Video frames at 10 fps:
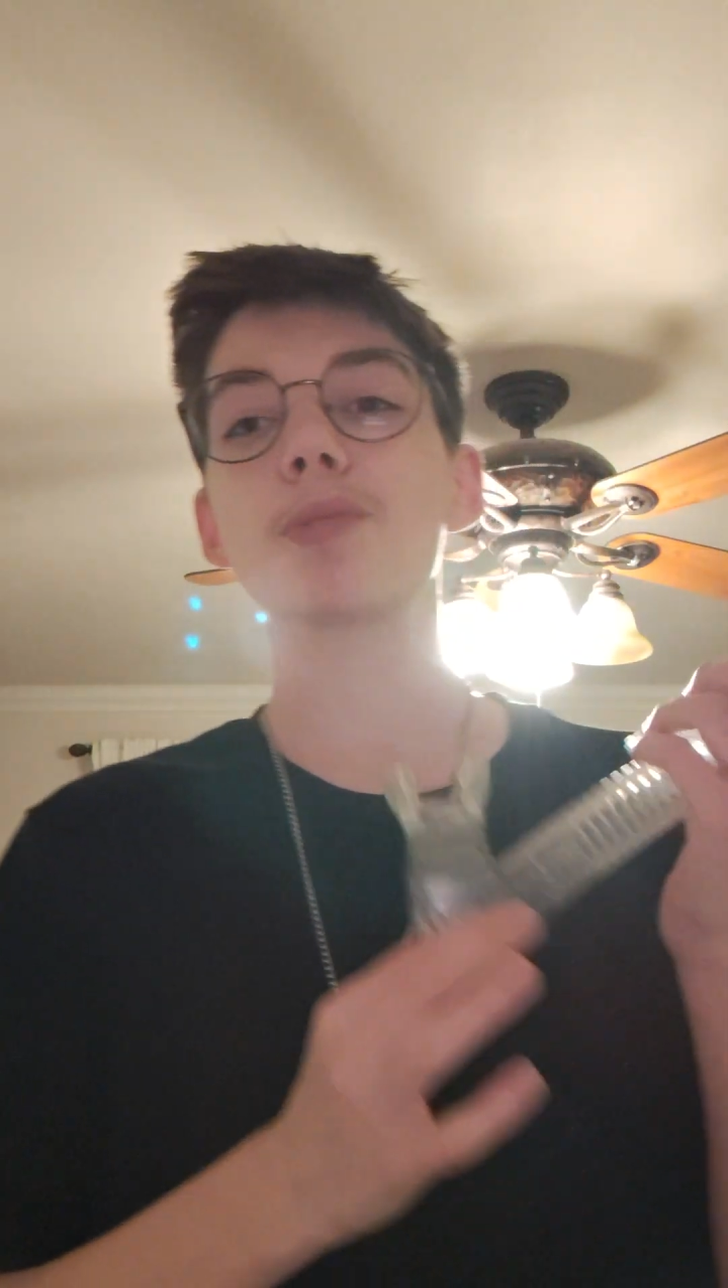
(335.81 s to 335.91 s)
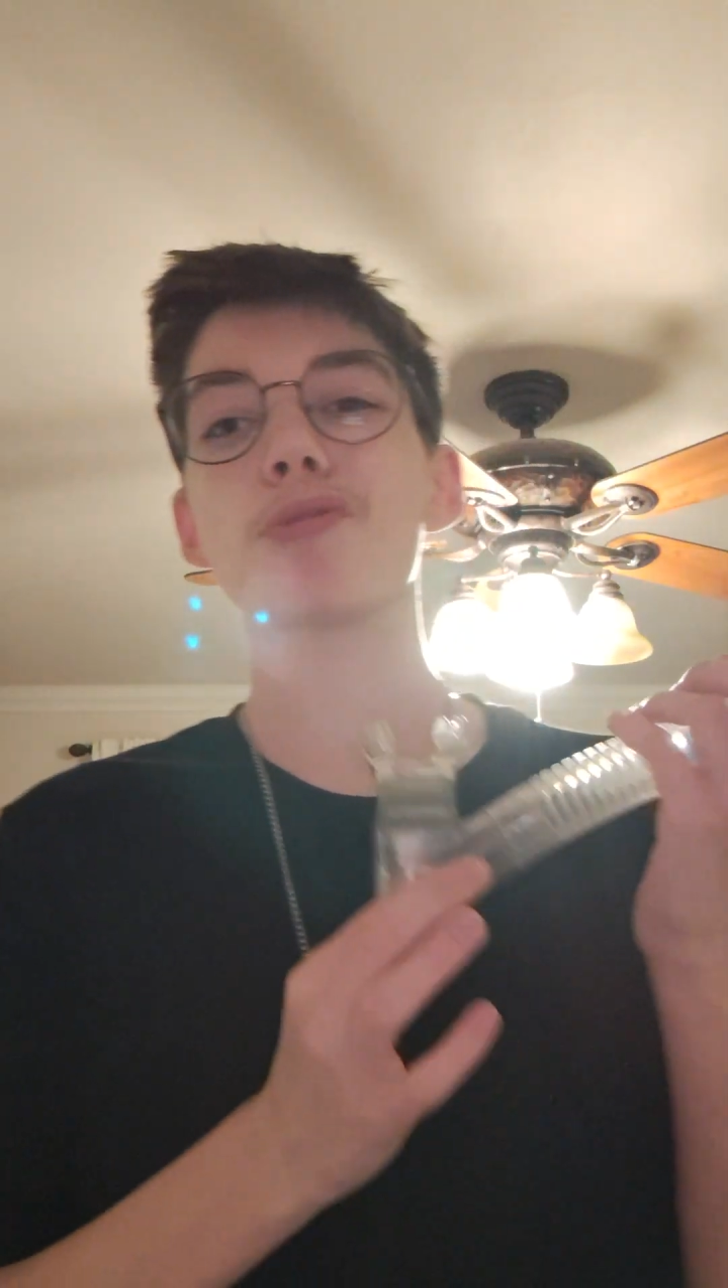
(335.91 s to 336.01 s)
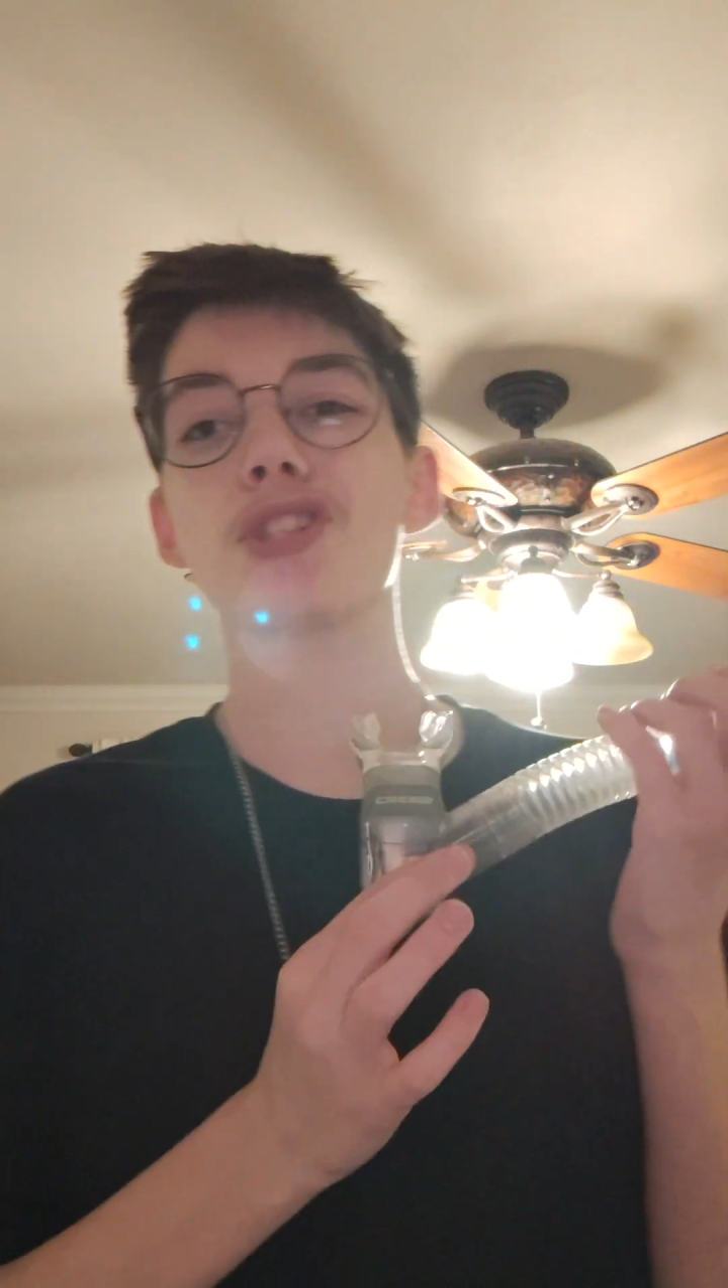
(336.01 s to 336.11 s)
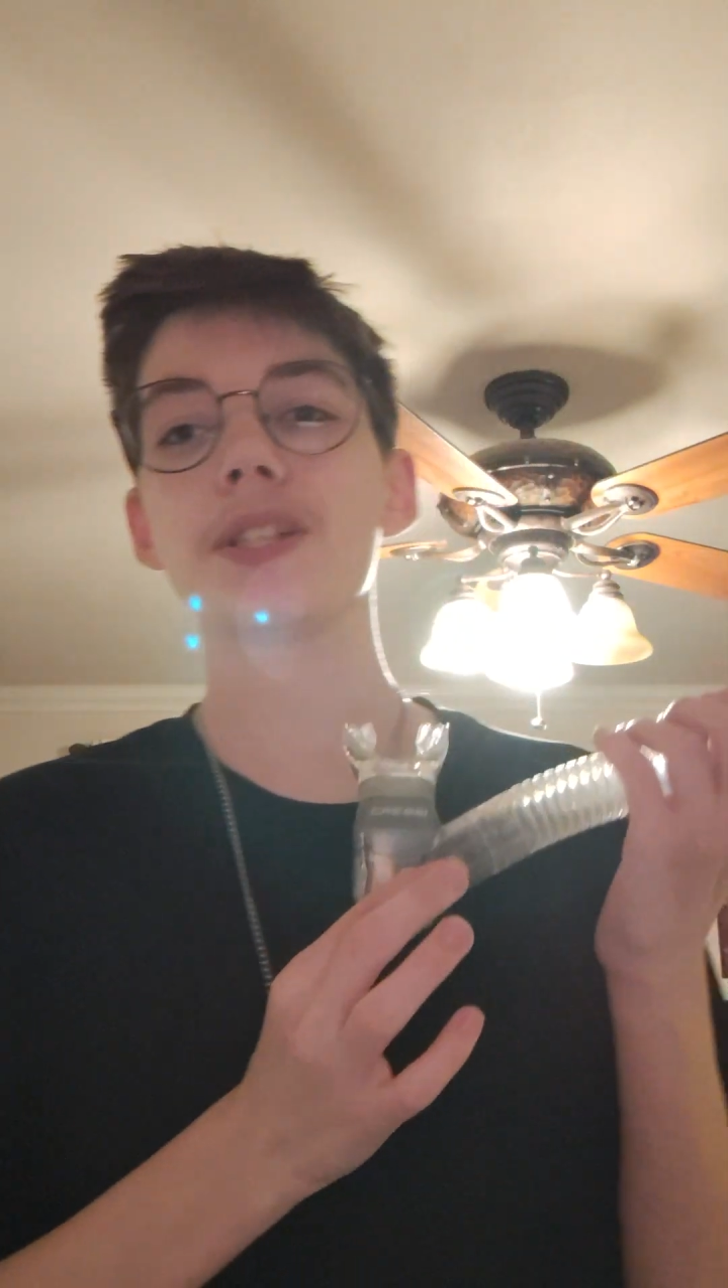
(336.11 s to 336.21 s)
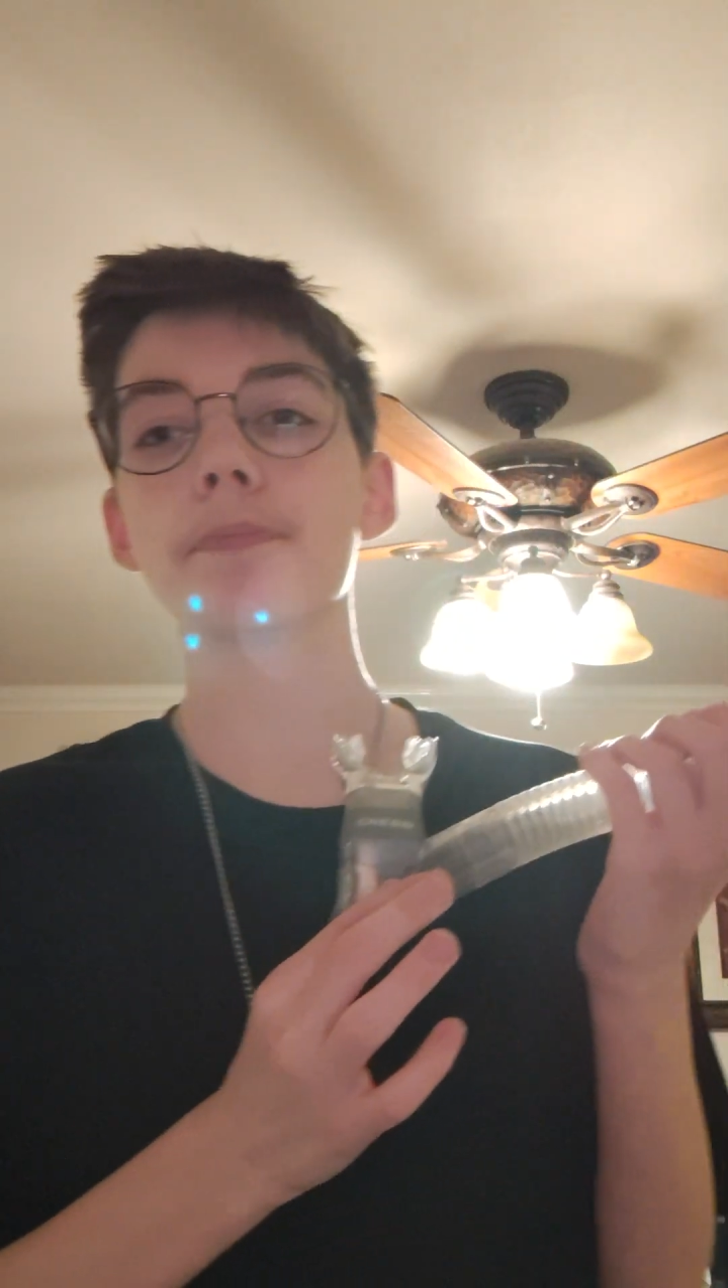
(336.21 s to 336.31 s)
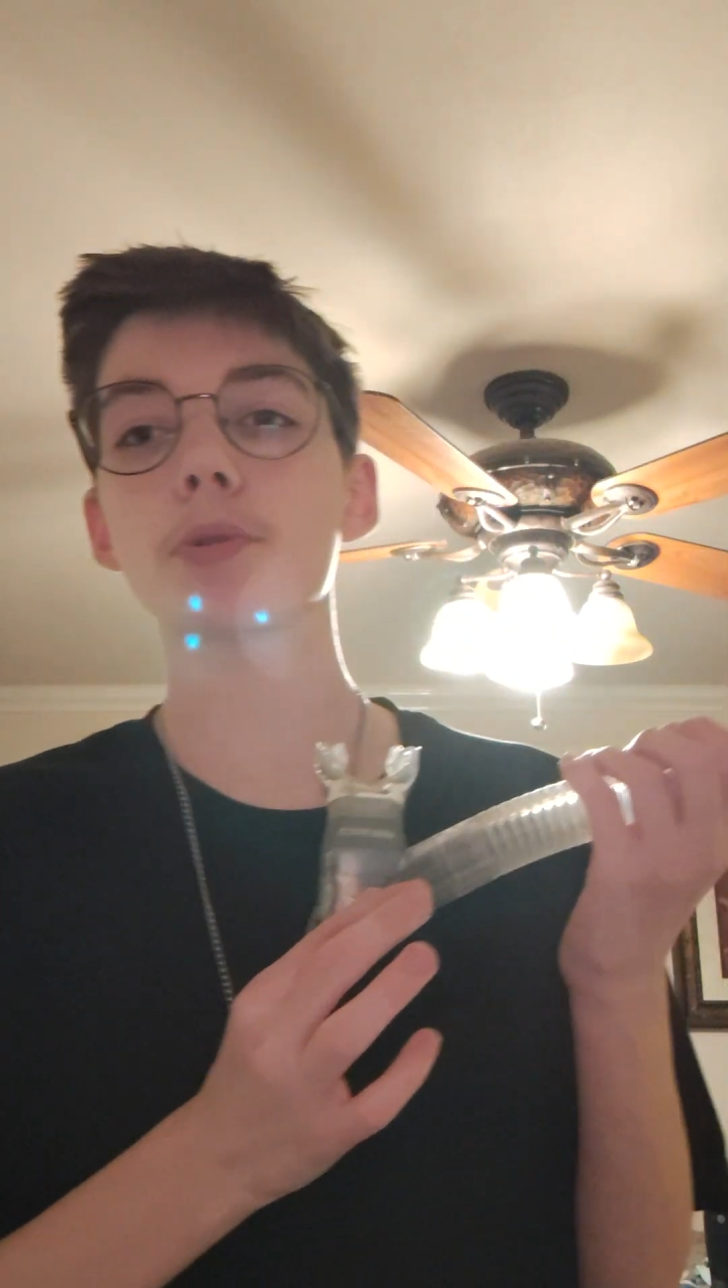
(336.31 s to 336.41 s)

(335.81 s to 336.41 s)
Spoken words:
those cheap